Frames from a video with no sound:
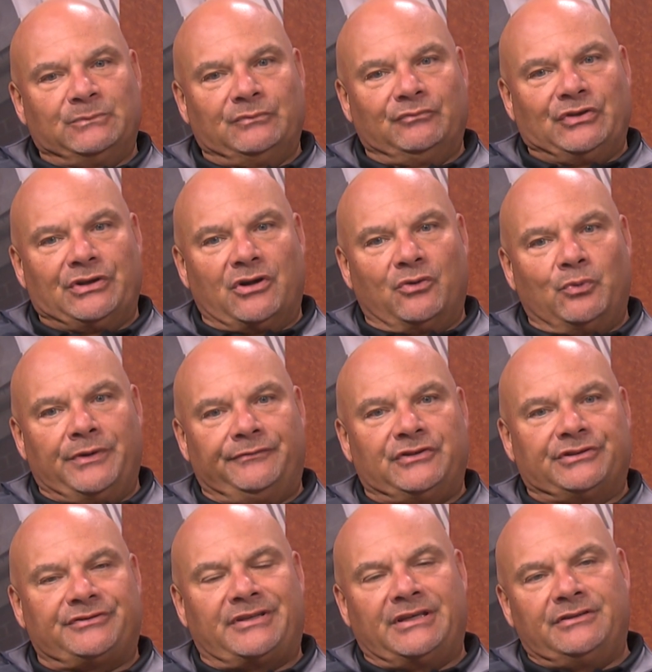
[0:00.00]
We've
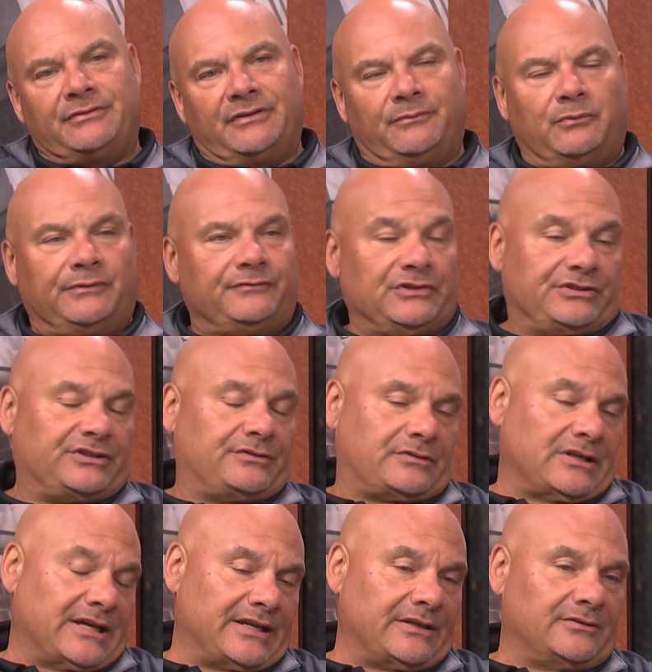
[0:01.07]
just
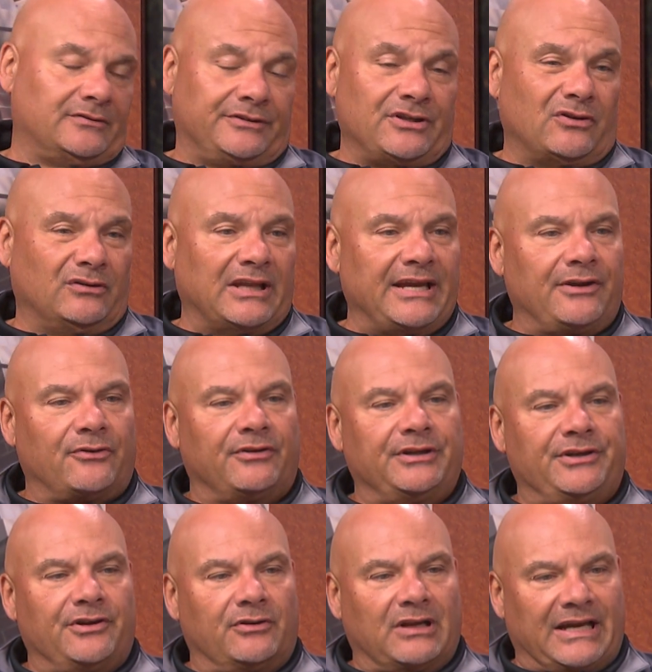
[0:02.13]
got to, later in the
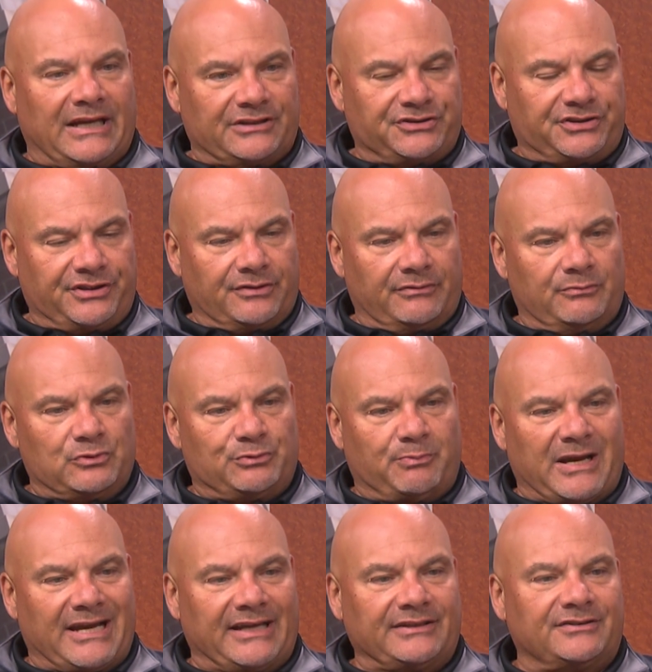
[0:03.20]
year last year, he was
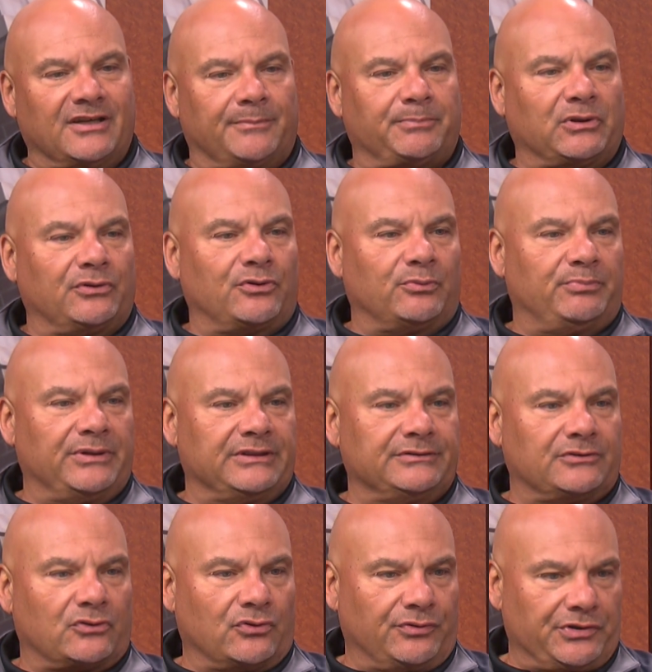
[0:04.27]
banged up a little bit,
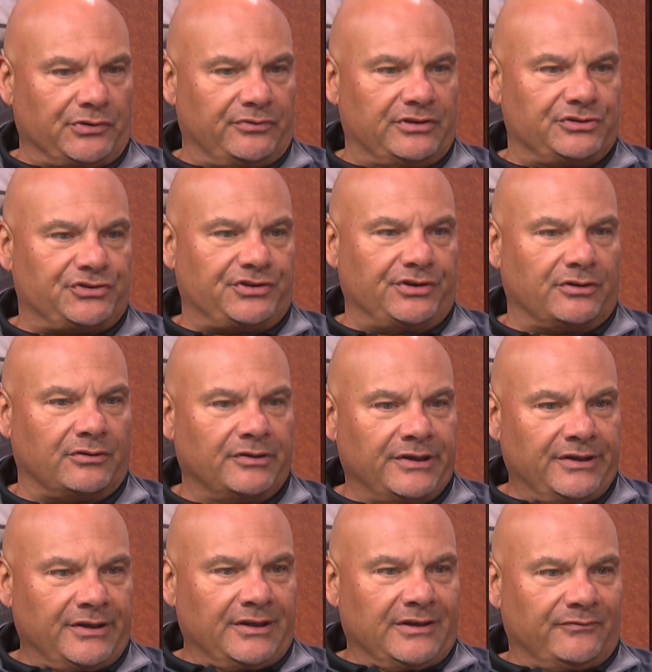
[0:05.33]
and earlier this year.
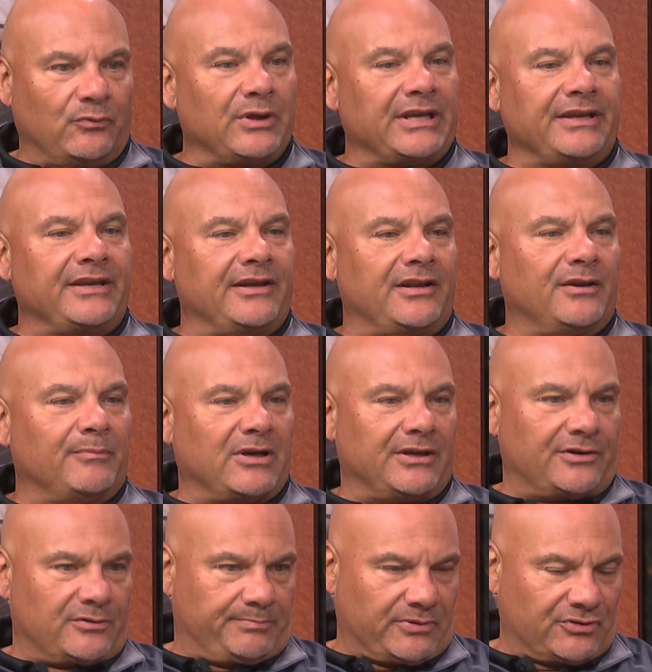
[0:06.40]
If we can get him
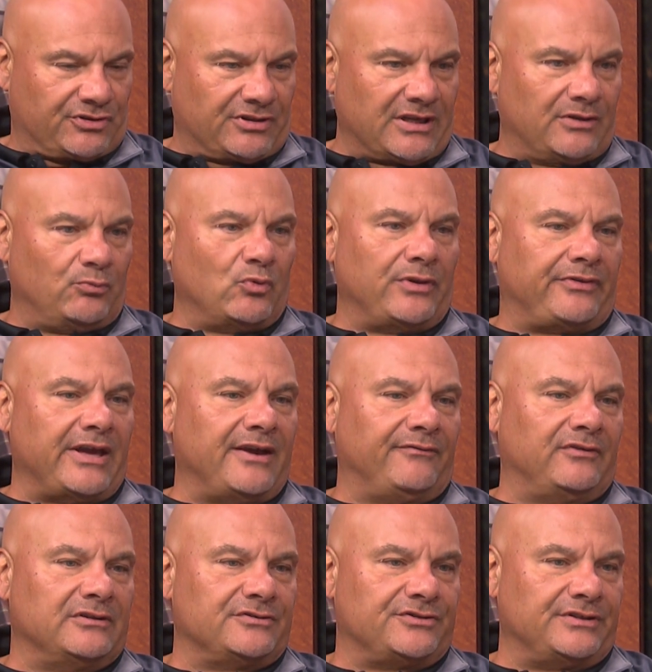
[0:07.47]
100% with
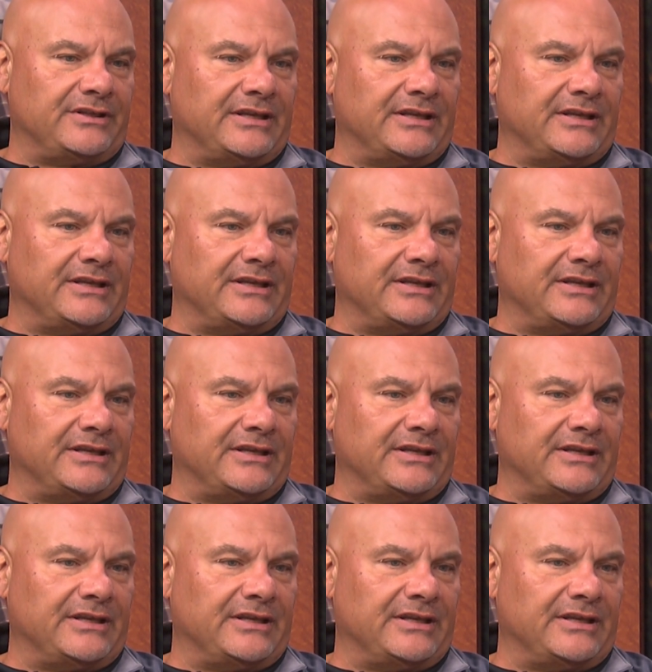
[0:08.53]
Evans and